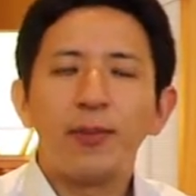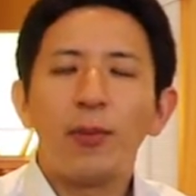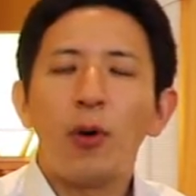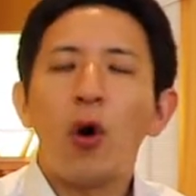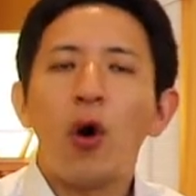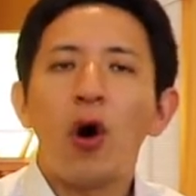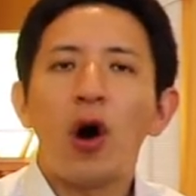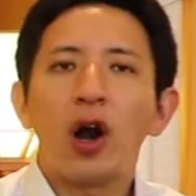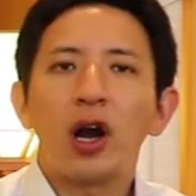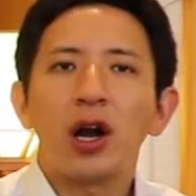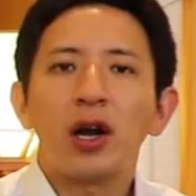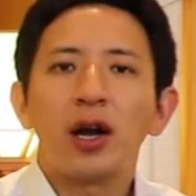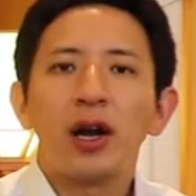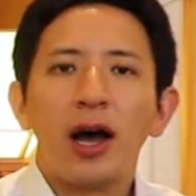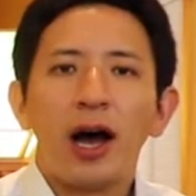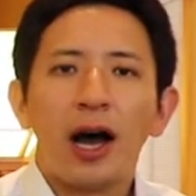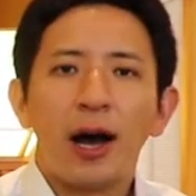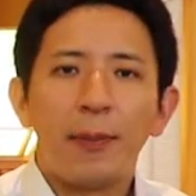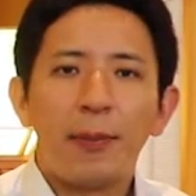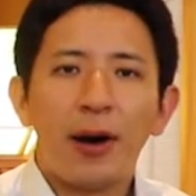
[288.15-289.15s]
more
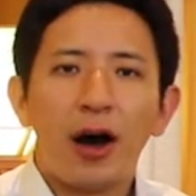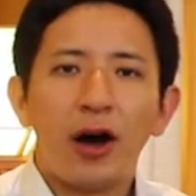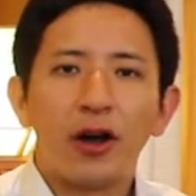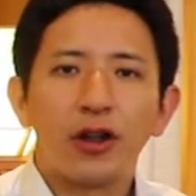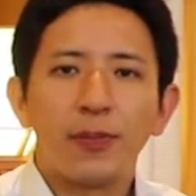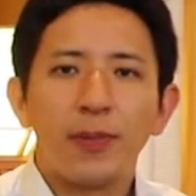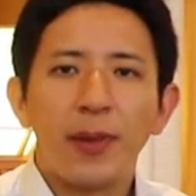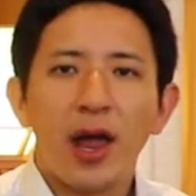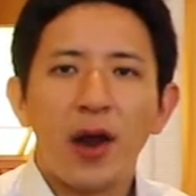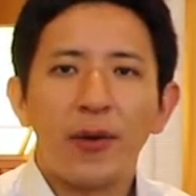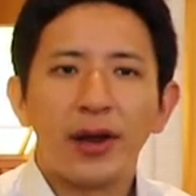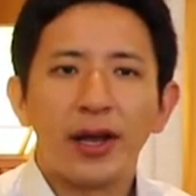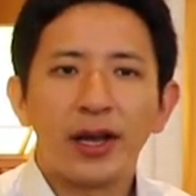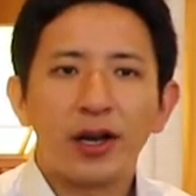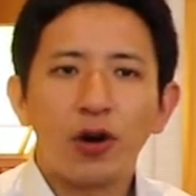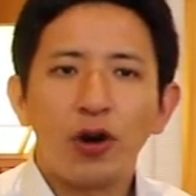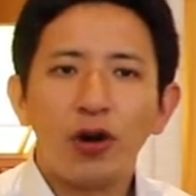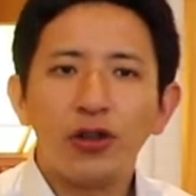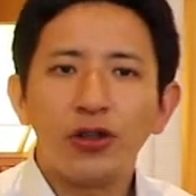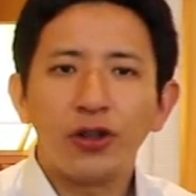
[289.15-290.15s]
about Marie
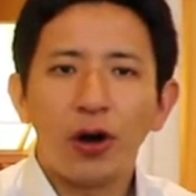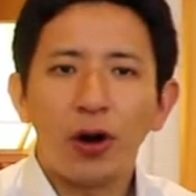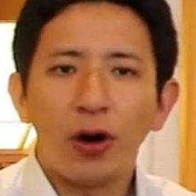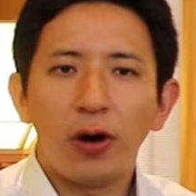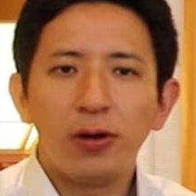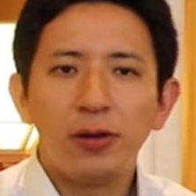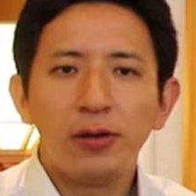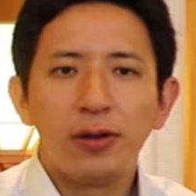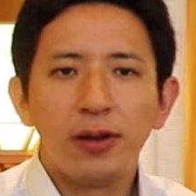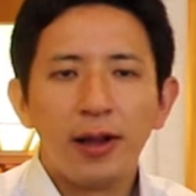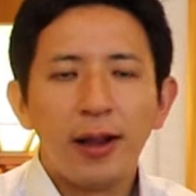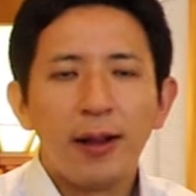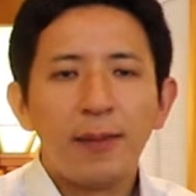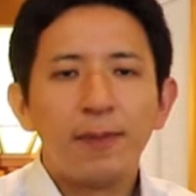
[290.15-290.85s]
Kondo,